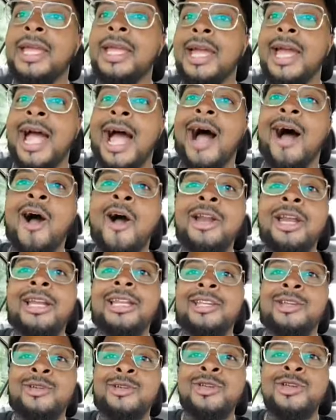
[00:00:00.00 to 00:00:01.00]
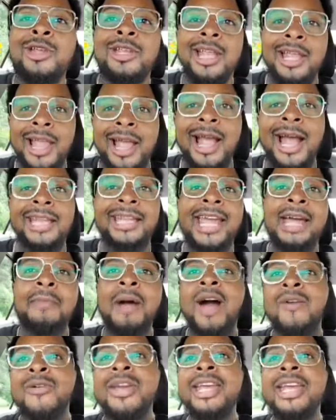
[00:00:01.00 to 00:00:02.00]
I did
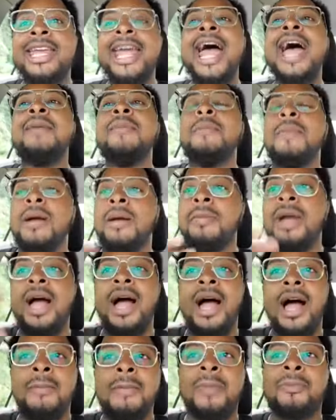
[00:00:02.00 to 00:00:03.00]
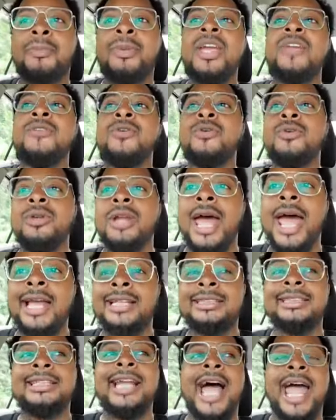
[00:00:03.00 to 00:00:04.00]
my recap. My preview
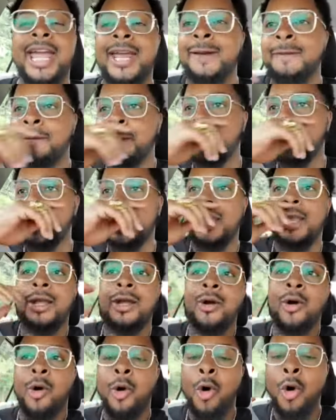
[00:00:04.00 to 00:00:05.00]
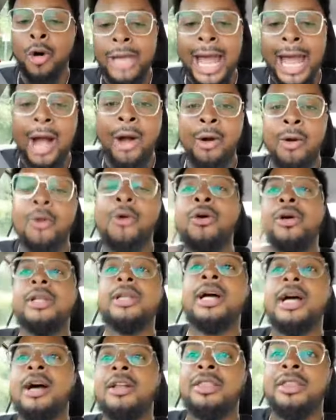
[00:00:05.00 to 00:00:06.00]
last night on
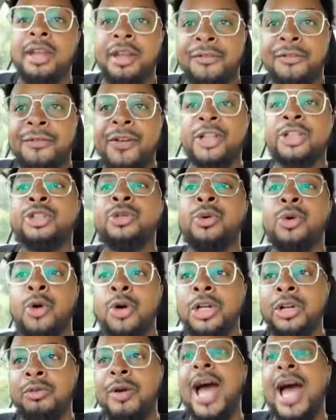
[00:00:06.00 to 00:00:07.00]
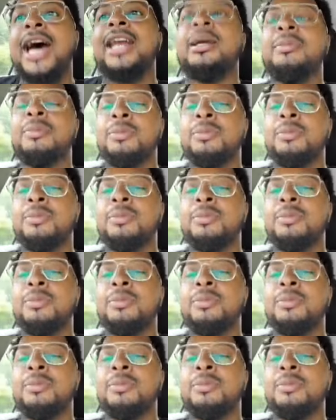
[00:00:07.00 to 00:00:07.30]
the official On the Ride Up